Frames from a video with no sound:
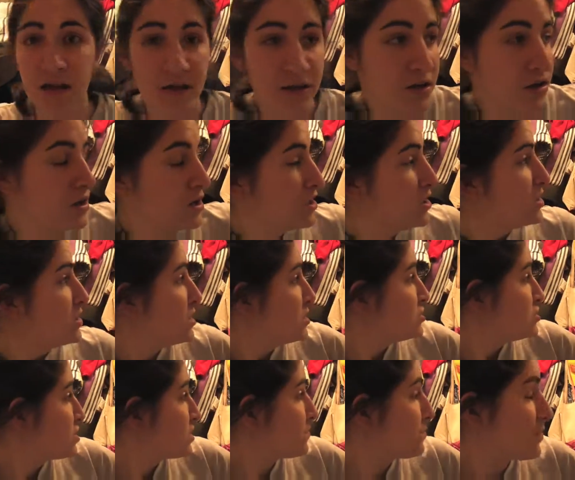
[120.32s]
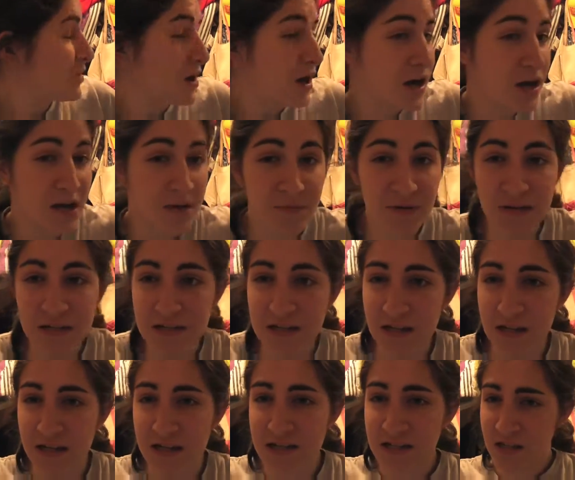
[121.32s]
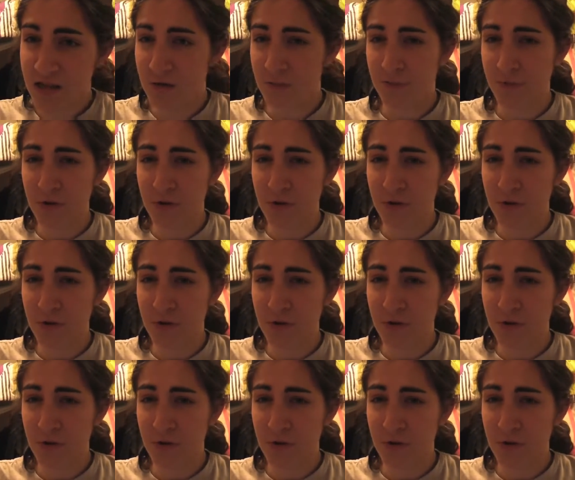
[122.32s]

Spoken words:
like checking behind me, is there a